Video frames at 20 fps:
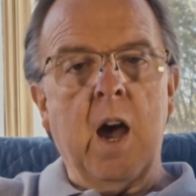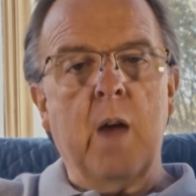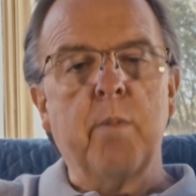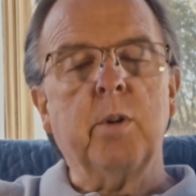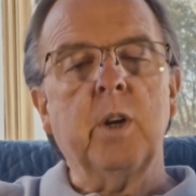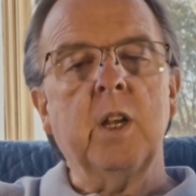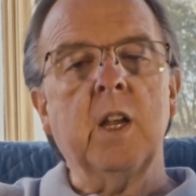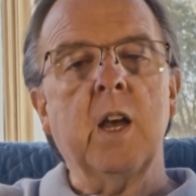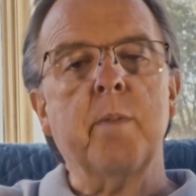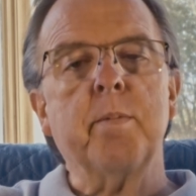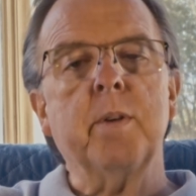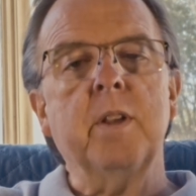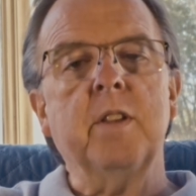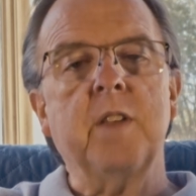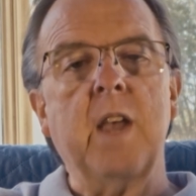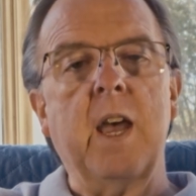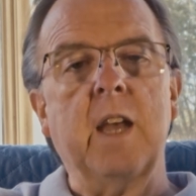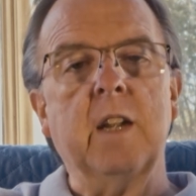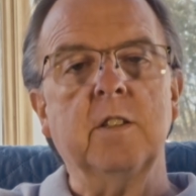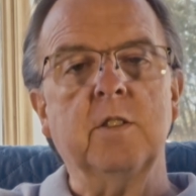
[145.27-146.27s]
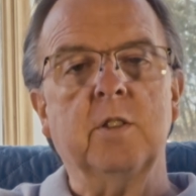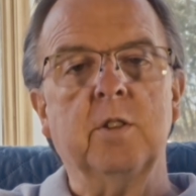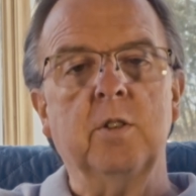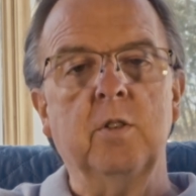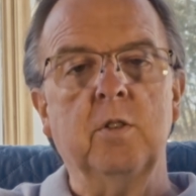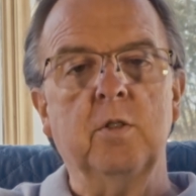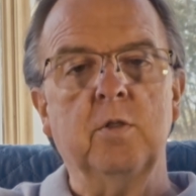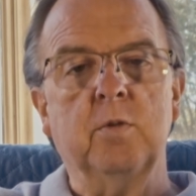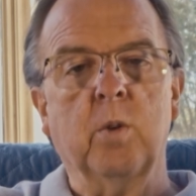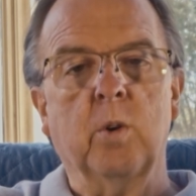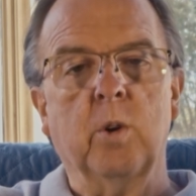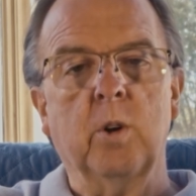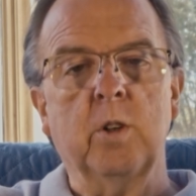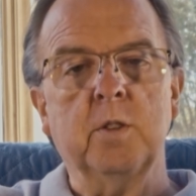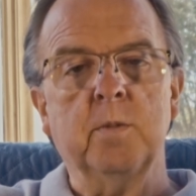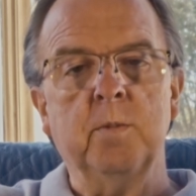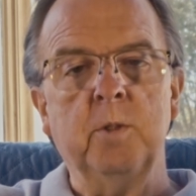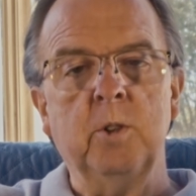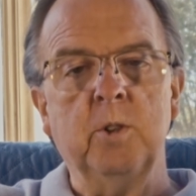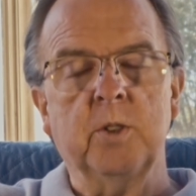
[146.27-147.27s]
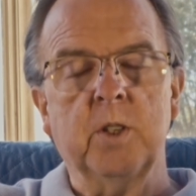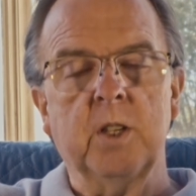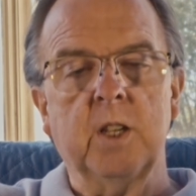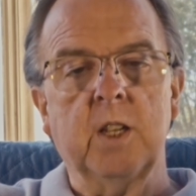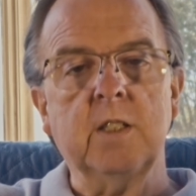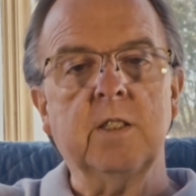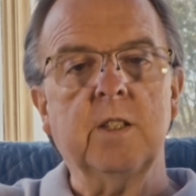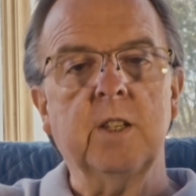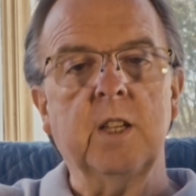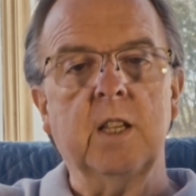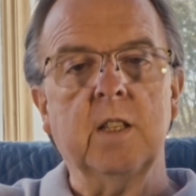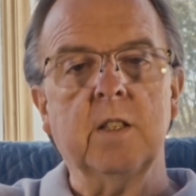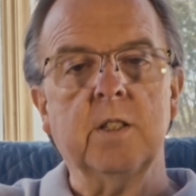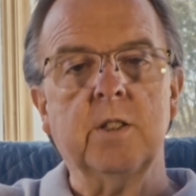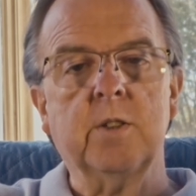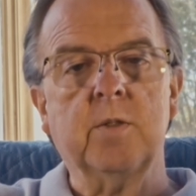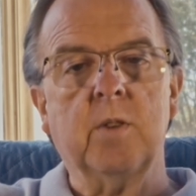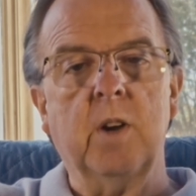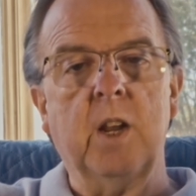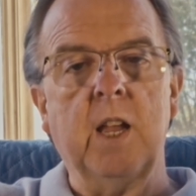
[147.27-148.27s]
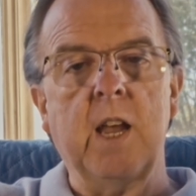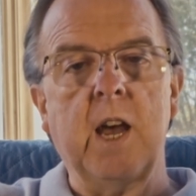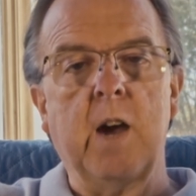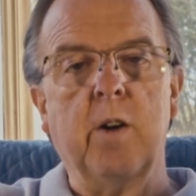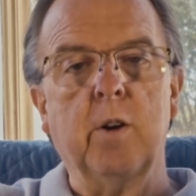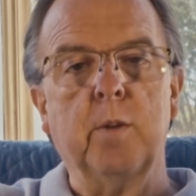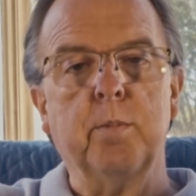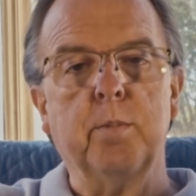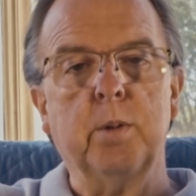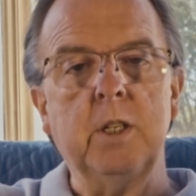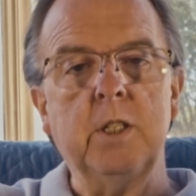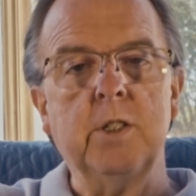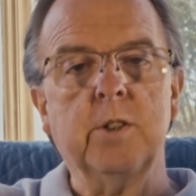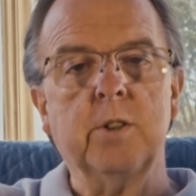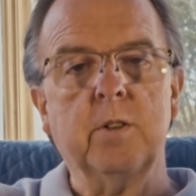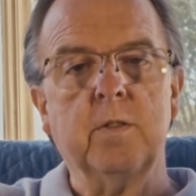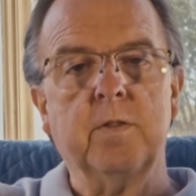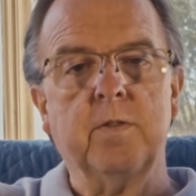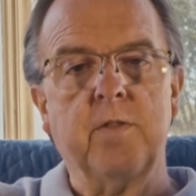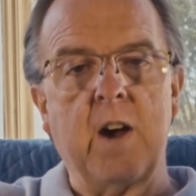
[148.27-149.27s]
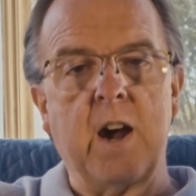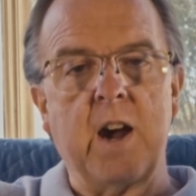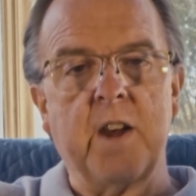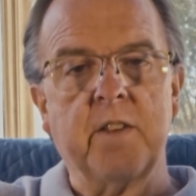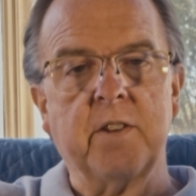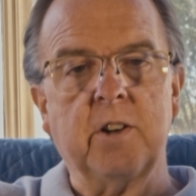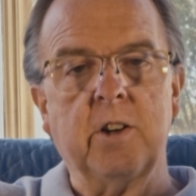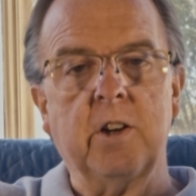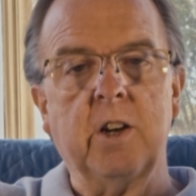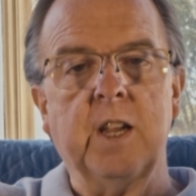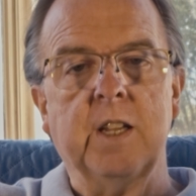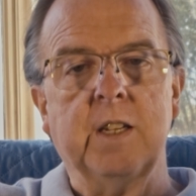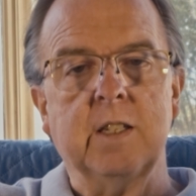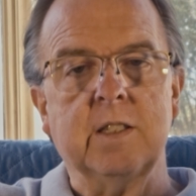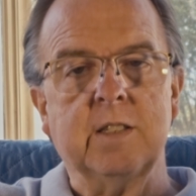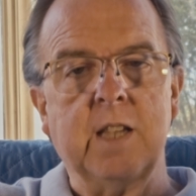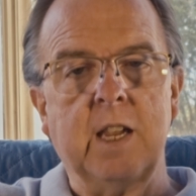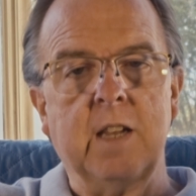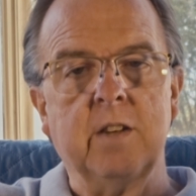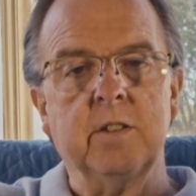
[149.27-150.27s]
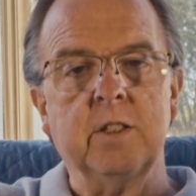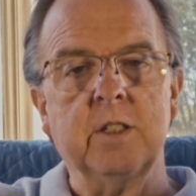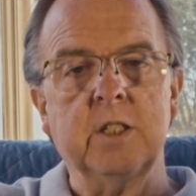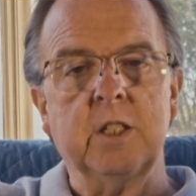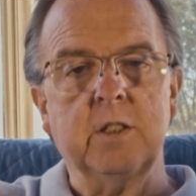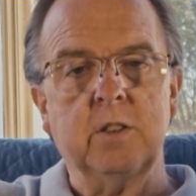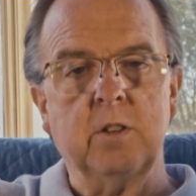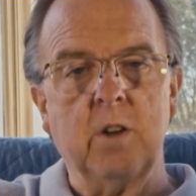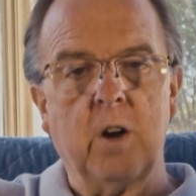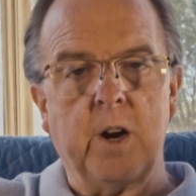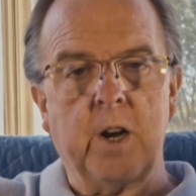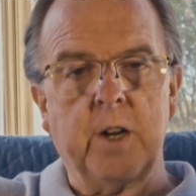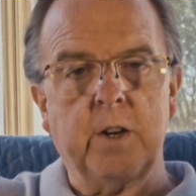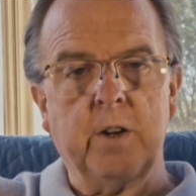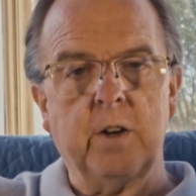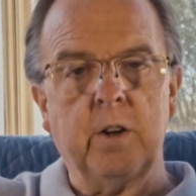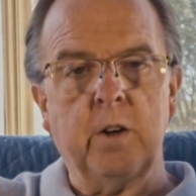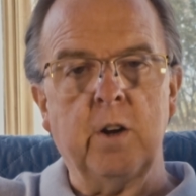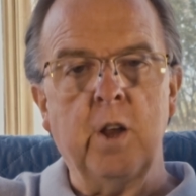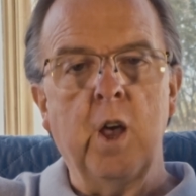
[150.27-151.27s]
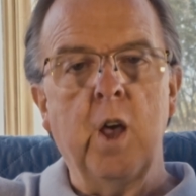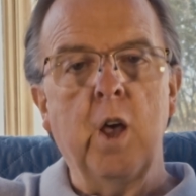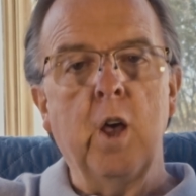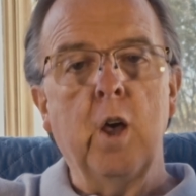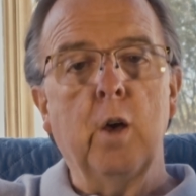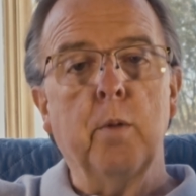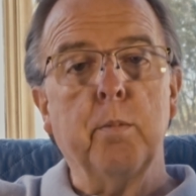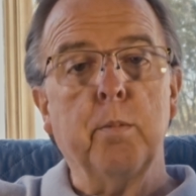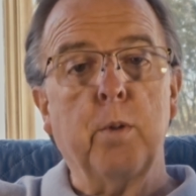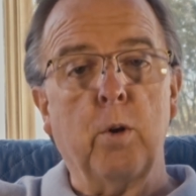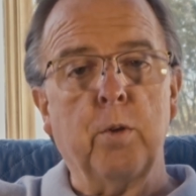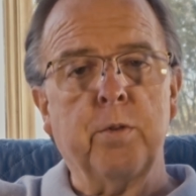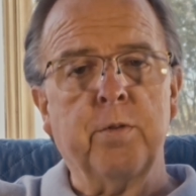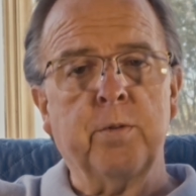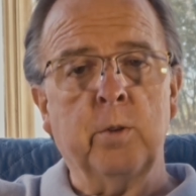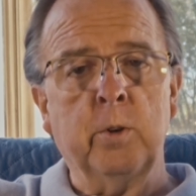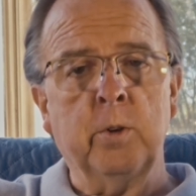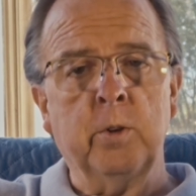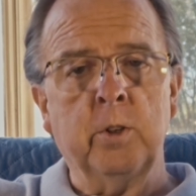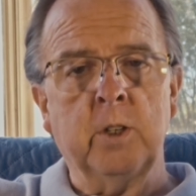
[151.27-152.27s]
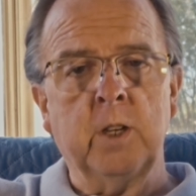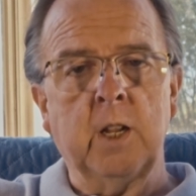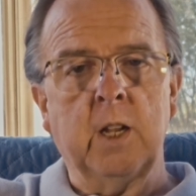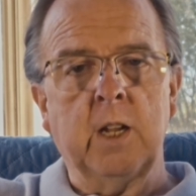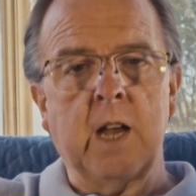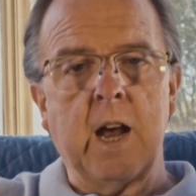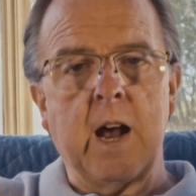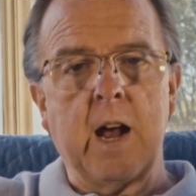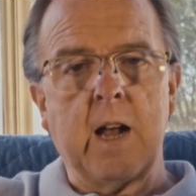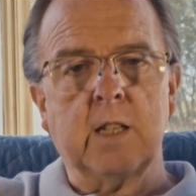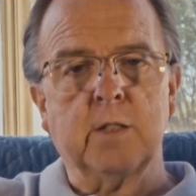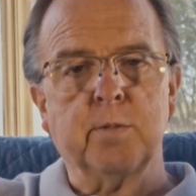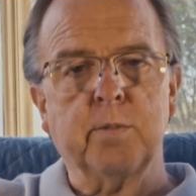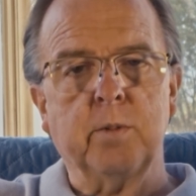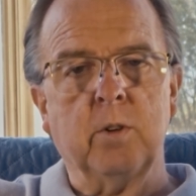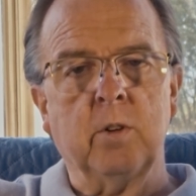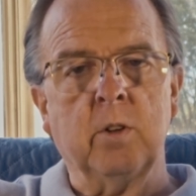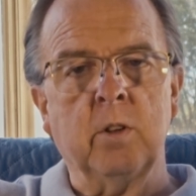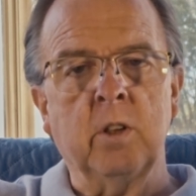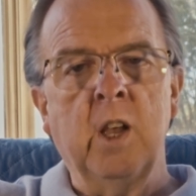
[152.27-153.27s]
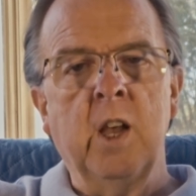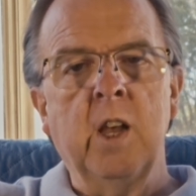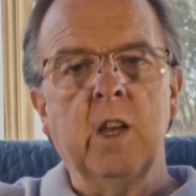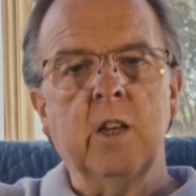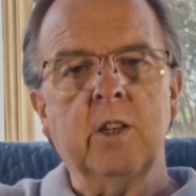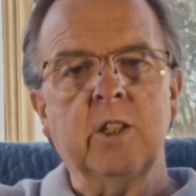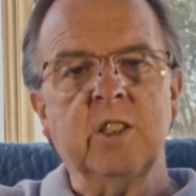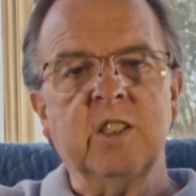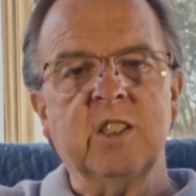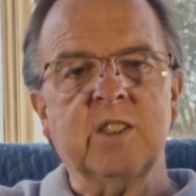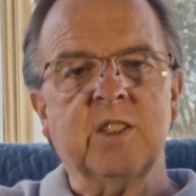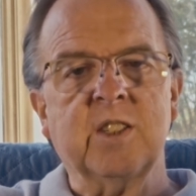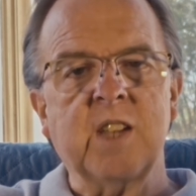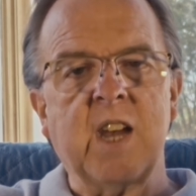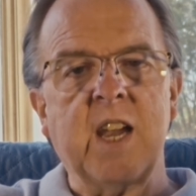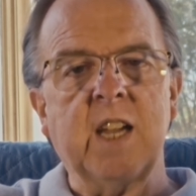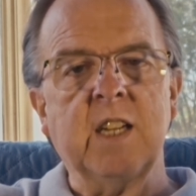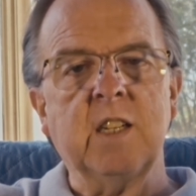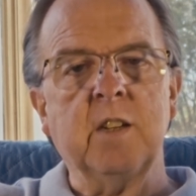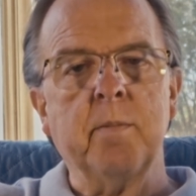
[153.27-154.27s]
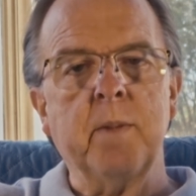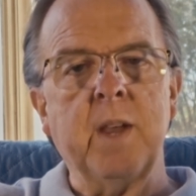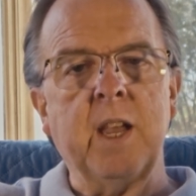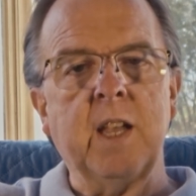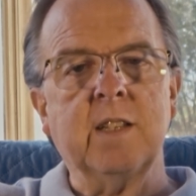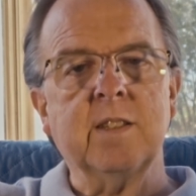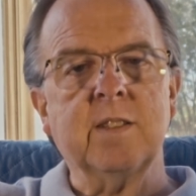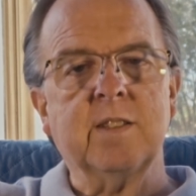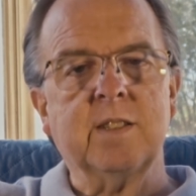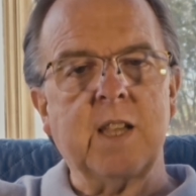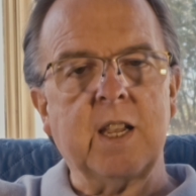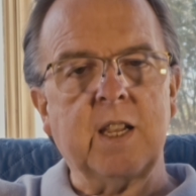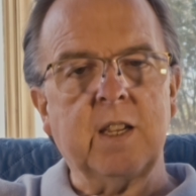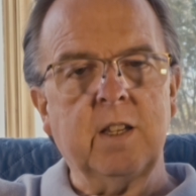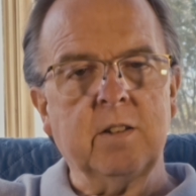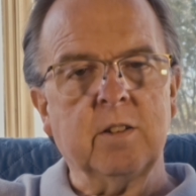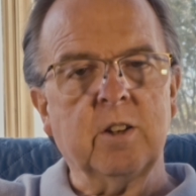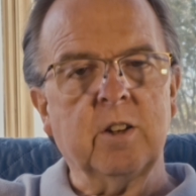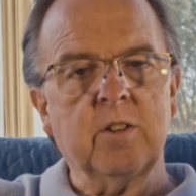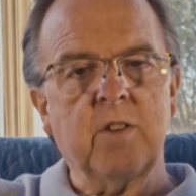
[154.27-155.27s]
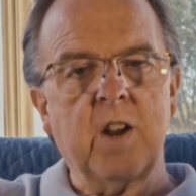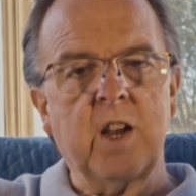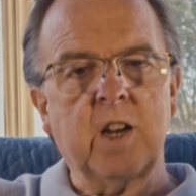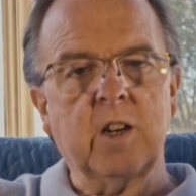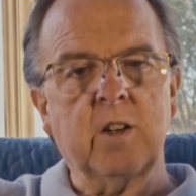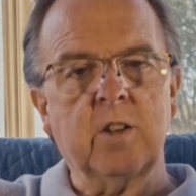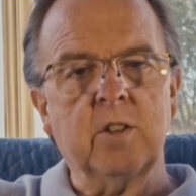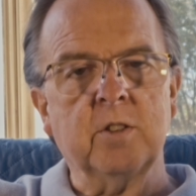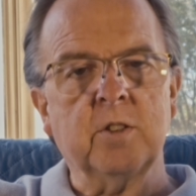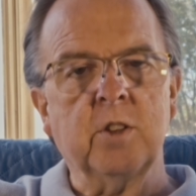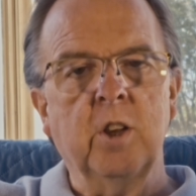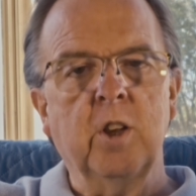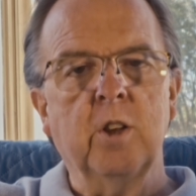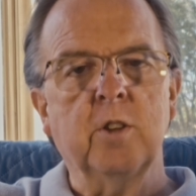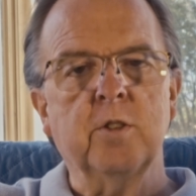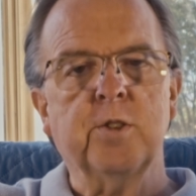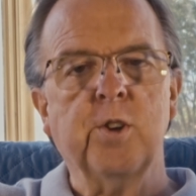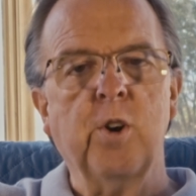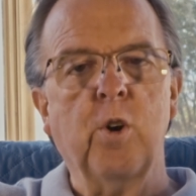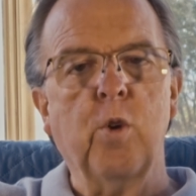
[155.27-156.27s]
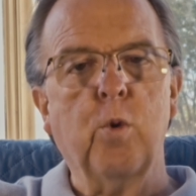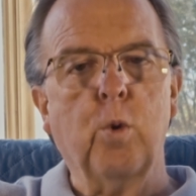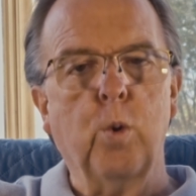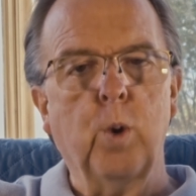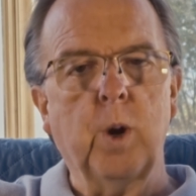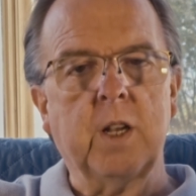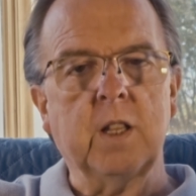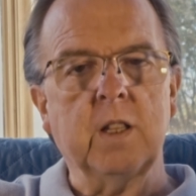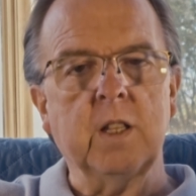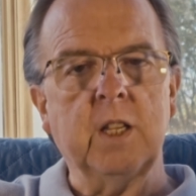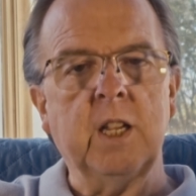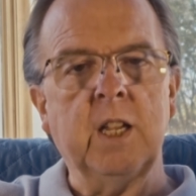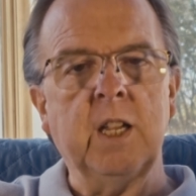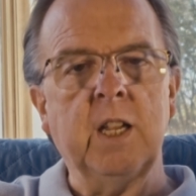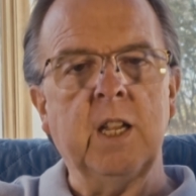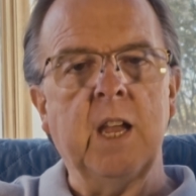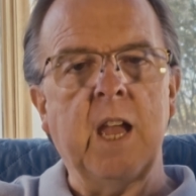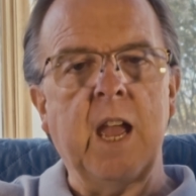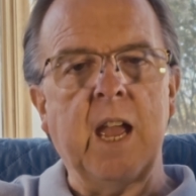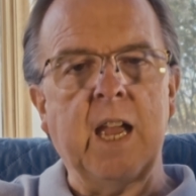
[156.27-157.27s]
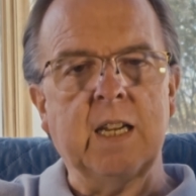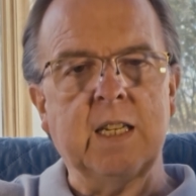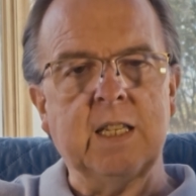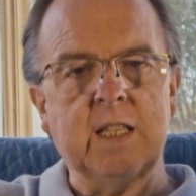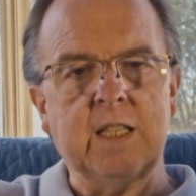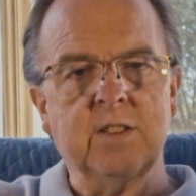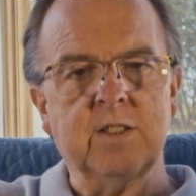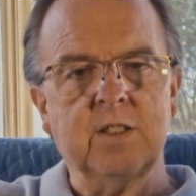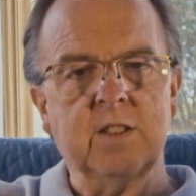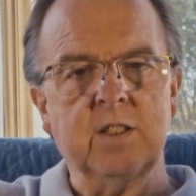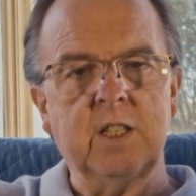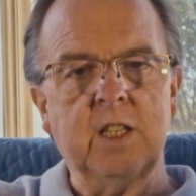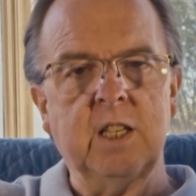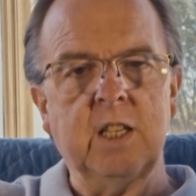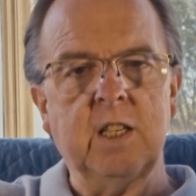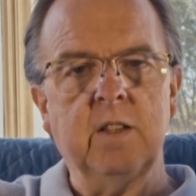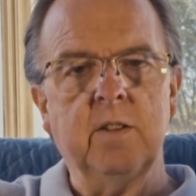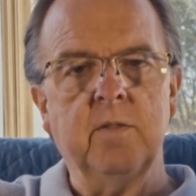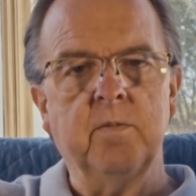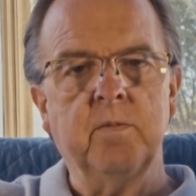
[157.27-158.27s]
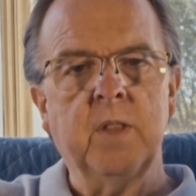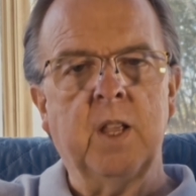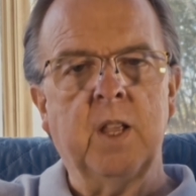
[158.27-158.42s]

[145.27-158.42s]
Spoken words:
I bring up his attitude towards music to illustrate how a preacher father and a talented daughter, both rooted in gospel, could decide to make secular records so quickly and easily.